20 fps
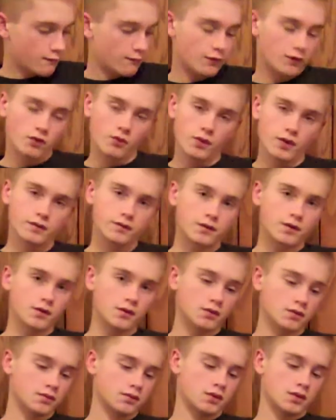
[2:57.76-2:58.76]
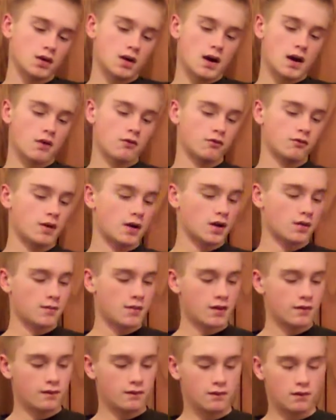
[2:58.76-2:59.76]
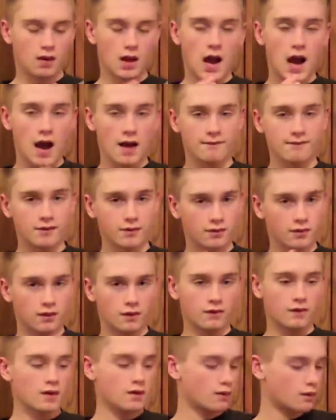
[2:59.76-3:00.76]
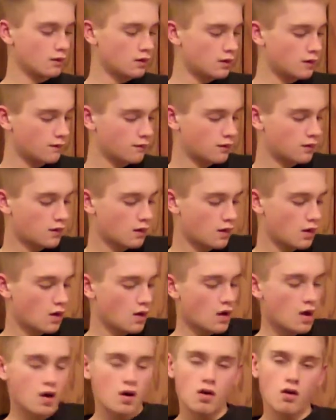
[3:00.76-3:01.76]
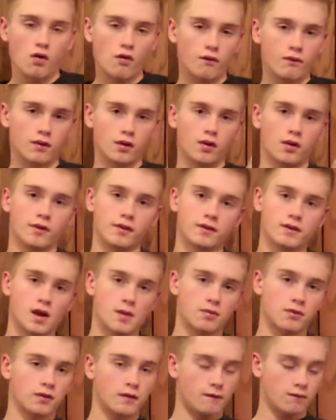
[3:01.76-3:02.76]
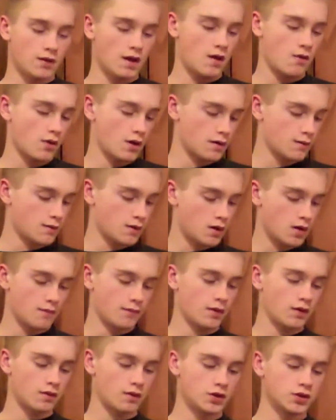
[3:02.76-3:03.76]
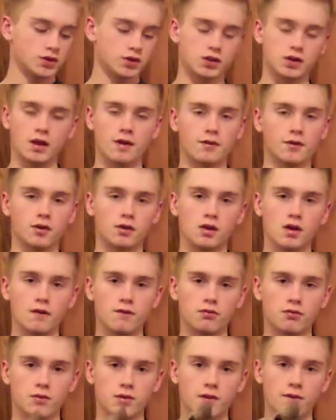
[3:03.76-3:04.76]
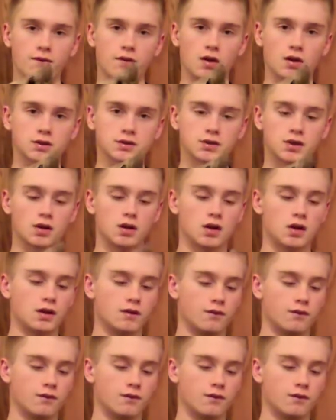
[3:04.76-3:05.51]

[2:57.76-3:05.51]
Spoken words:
For the winter, I would recommend, obviously, these gloves over the type of gloves I wear. These are just leather gloves with the fingers cut